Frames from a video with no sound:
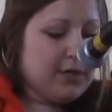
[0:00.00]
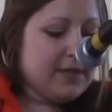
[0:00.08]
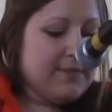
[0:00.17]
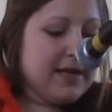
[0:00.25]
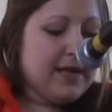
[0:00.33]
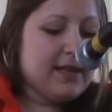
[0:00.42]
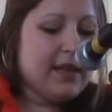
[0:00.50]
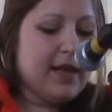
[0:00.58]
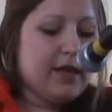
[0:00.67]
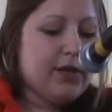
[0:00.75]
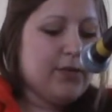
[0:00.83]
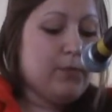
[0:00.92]
demand
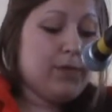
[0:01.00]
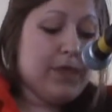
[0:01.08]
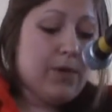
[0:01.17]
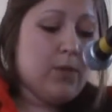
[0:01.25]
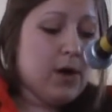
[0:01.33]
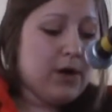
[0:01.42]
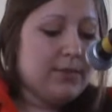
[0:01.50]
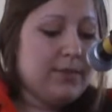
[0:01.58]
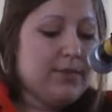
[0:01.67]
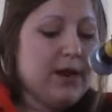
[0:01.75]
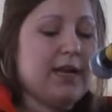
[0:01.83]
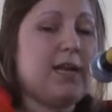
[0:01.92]
that, that water
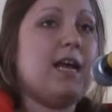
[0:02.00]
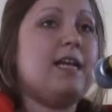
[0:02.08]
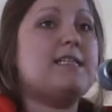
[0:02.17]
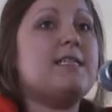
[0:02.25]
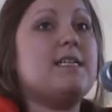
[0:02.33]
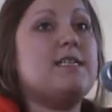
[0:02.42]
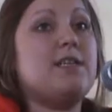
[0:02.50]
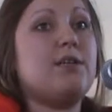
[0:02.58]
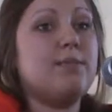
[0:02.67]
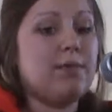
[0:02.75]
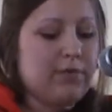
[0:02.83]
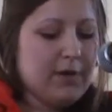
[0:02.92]
be recognized as a
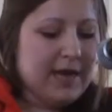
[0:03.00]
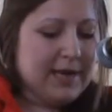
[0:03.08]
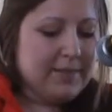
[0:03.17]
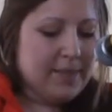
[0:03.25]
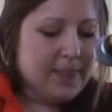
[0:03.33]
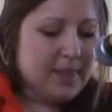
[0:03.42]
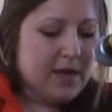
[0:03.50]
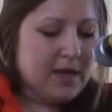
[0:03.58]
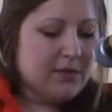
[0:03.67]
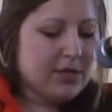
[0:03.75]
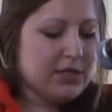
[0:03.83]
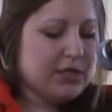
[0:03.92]
human right,
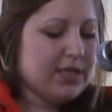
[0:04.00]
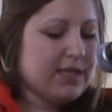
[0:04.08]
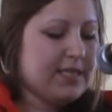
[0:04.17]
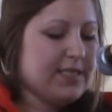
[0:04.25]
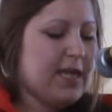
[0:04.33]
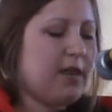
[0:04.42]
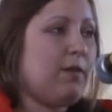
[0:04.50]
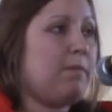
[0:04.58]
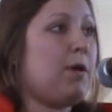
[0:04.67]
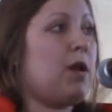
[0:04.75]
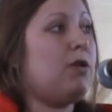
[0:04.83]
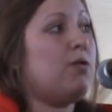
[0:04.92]
and restrict the sale
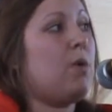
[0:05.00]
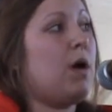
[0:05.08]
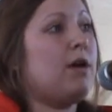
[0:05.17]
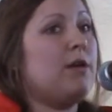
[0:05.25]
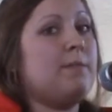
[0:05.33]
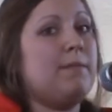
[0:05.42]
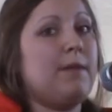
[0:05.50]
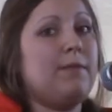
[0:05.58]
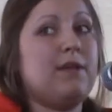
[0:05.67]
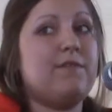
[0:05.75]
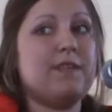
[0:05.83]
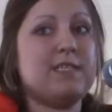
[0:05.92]
of bottled water in
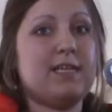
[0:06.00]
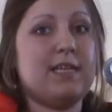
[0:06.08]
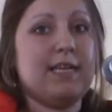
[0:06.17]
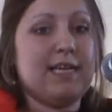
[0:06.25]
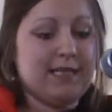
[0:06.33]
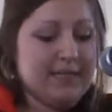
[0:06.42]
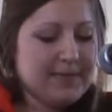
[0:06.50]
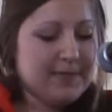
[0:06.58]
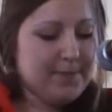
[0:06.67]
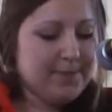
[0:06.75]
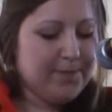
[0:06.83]
public facilities.